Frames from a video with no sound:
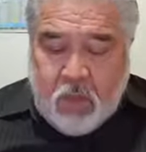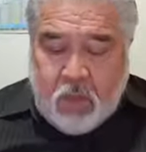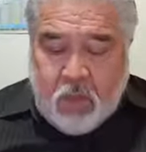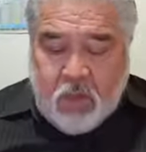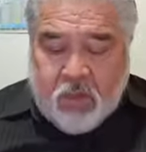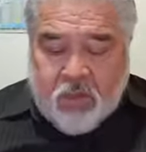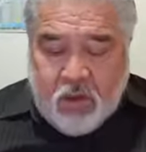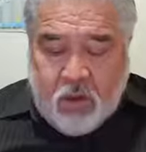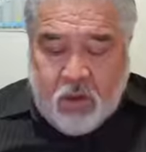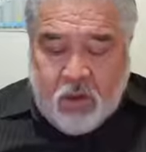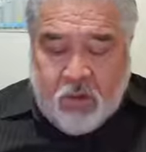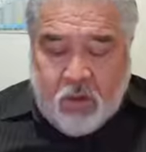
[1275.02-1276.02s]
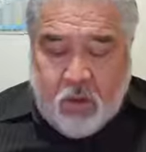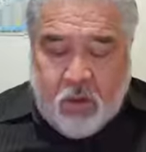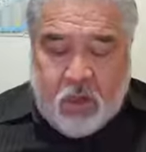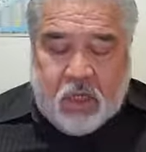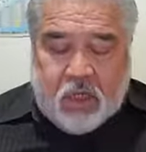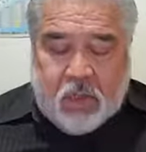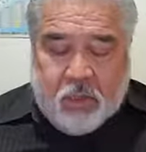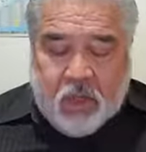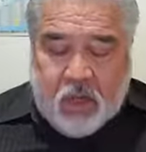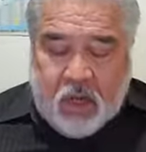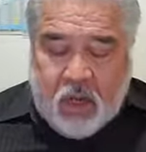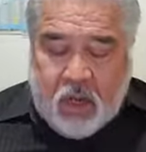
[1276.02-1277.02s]
The fear of the Lord is the
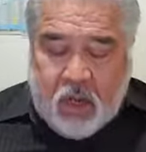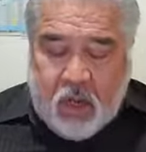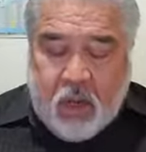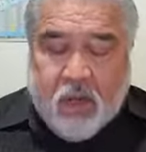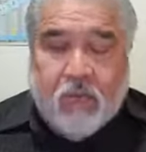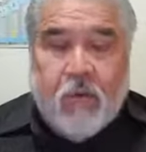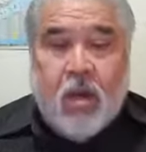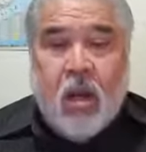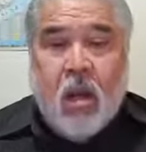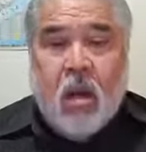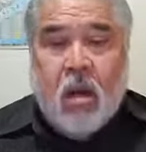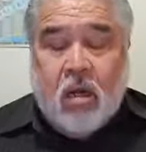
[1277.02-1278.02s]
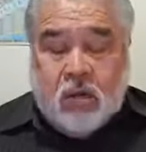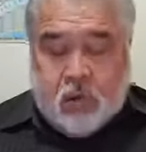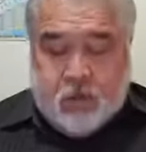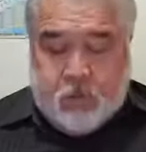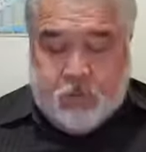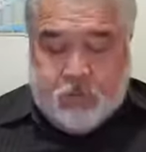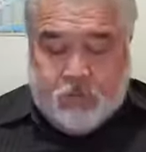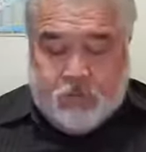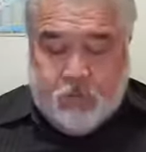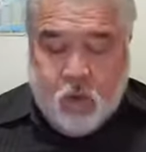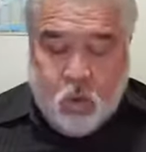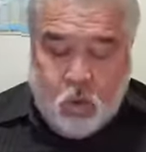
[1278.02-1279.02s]
beginning of knowledge
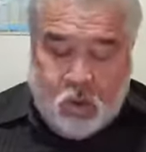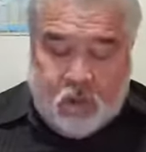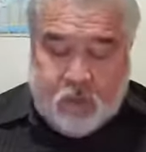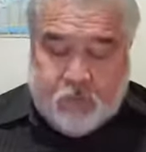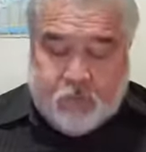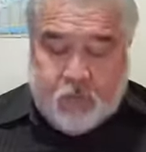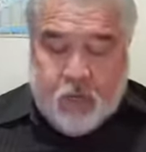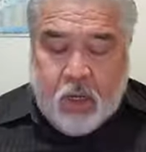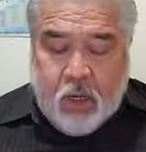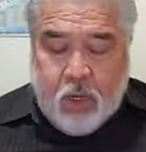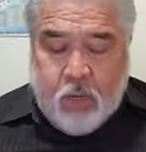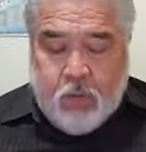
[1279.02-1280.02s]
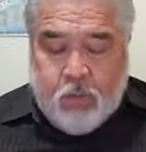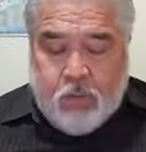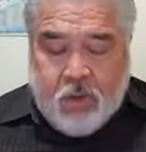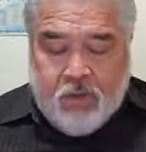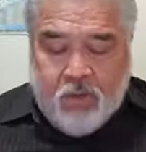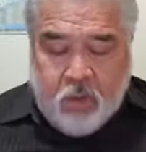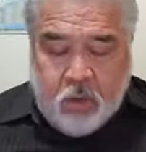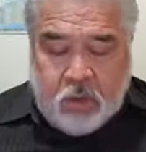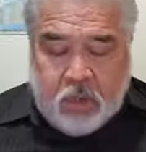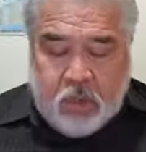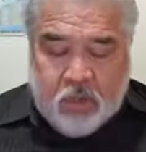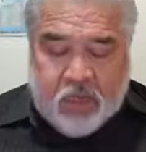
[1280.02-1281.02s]
or wisdom, but
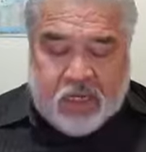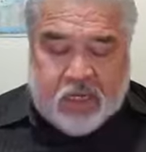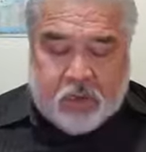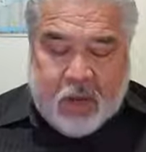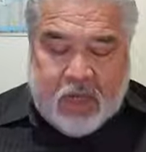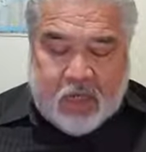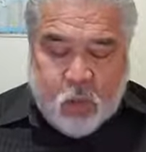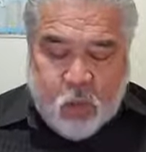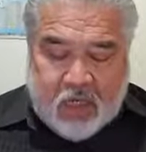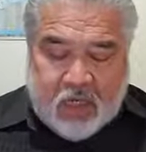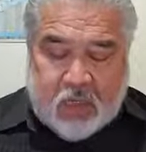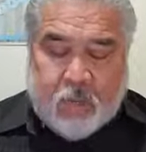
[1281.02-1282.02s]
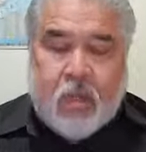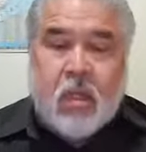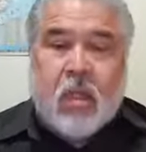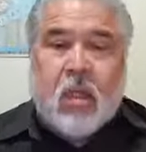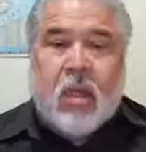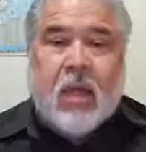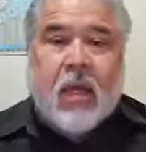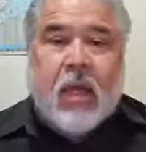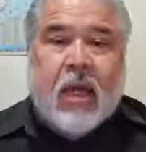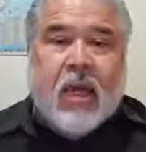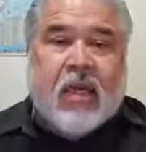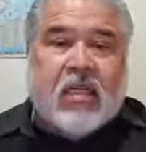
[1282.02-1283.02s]
fools despise wisdom
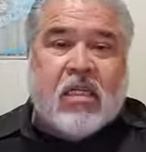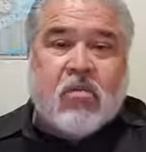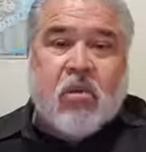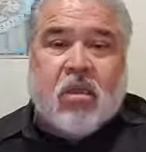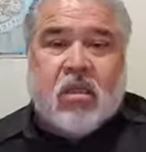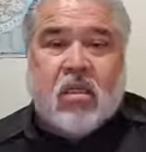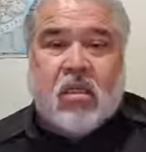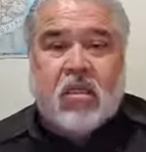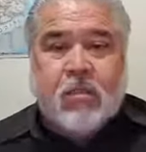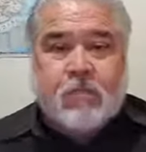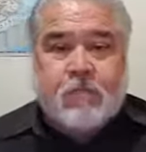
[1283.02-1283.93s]
and instructions.